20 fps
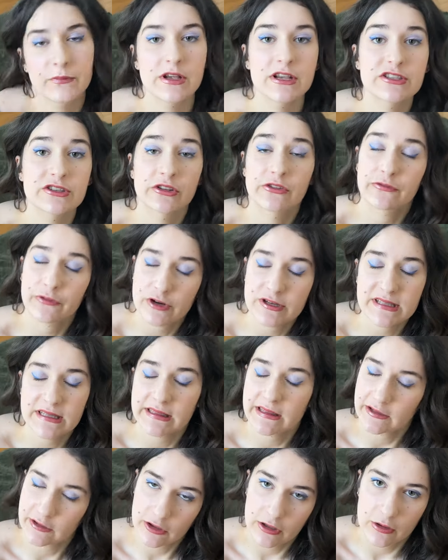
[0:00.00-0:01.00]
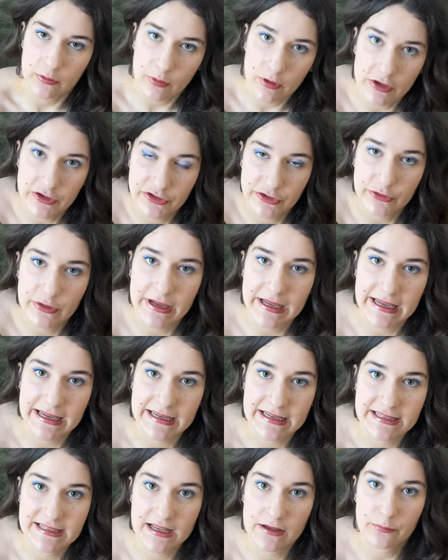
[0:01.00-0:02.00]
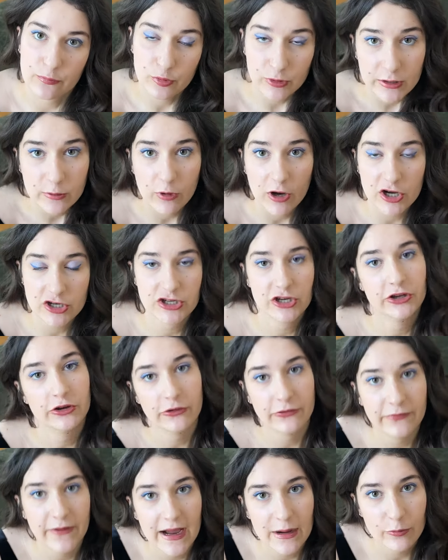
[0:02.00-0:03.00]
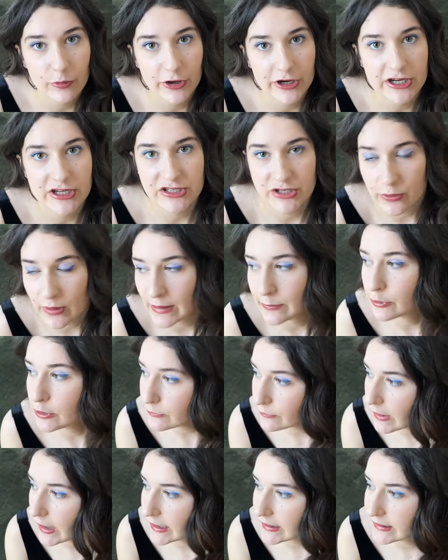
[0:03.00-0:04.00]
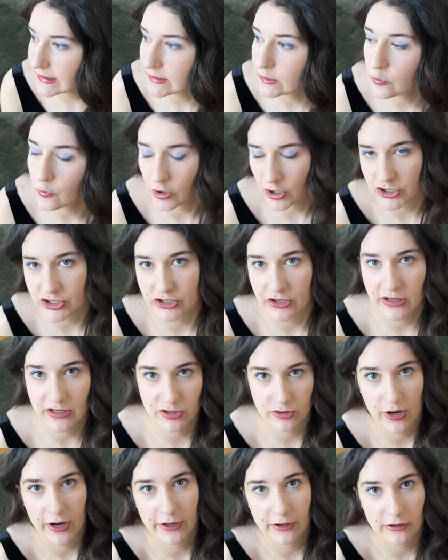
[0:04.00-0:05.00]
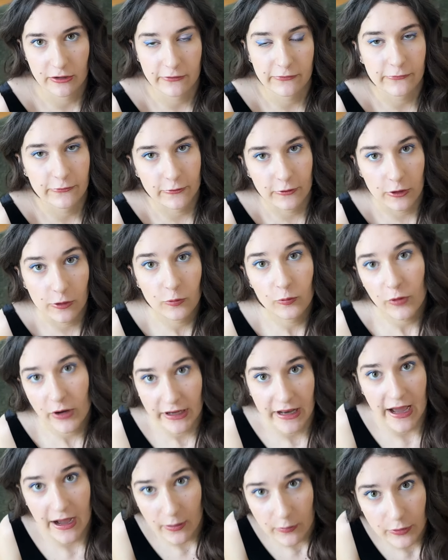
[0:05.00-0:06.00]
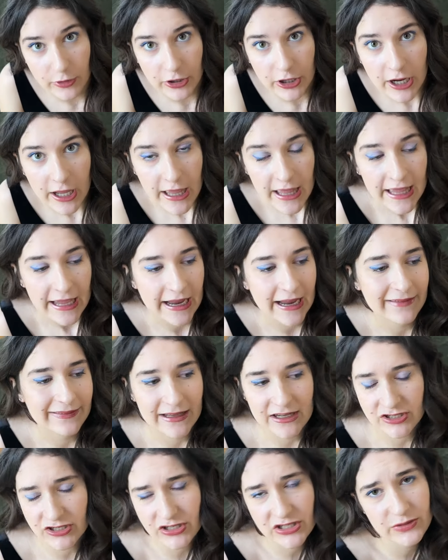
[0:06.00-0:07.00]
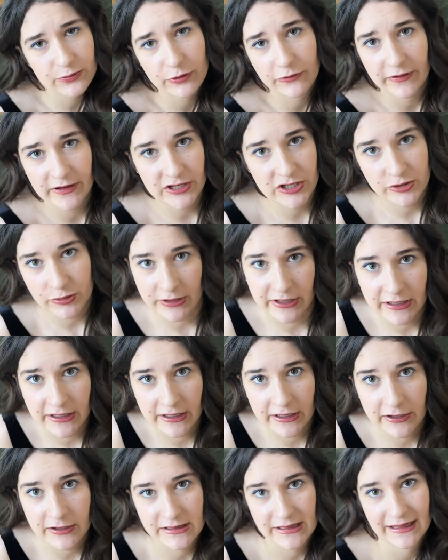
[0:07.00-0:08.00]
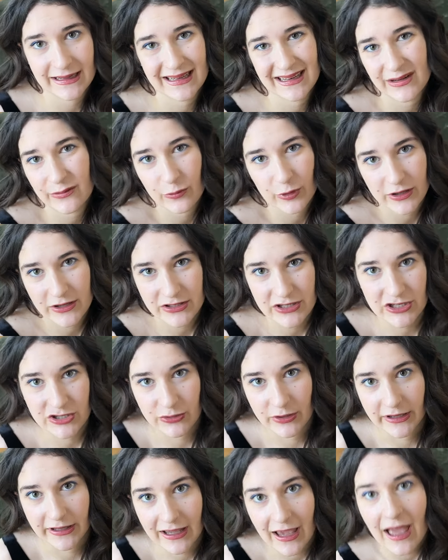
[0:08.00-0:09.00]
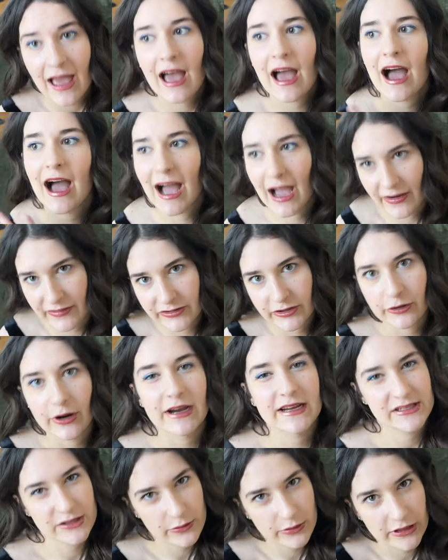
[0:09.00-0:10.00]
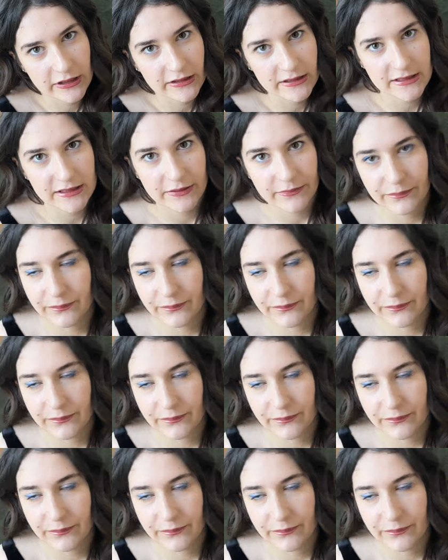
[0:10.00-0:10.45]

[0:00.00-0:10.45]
So the first thing that you're gonna wanna do is pre-wash your fabric. So I put mine in the washer and dryer for one hour and that's just to prevent shrinking because I didn't want it to shrink after I sewed it.